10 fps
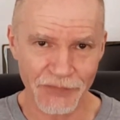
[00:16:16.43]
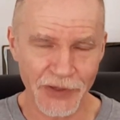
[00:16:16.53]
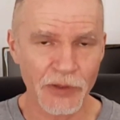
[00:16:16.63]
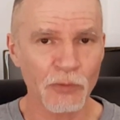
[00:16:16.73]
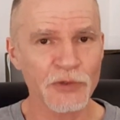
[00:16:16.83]
of
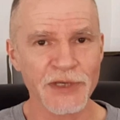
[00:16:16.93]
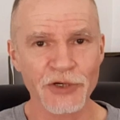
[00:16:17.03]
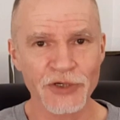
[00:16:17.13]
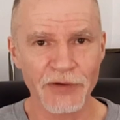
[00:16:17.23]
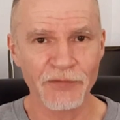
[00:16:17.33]
it, was
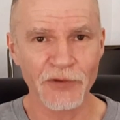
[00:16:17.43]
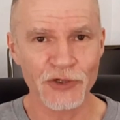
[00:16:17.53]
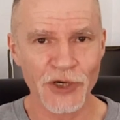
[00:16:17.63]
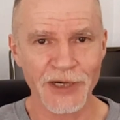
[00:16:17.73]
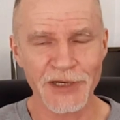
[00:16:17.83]
actually the
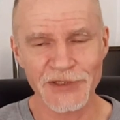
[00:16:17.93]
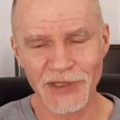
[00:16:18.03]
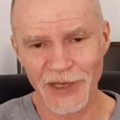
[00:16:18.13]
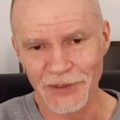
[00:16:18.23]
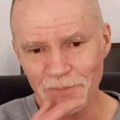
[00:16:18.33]
Chinese
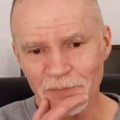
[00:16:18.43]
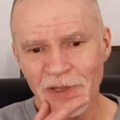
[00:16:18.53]
LED.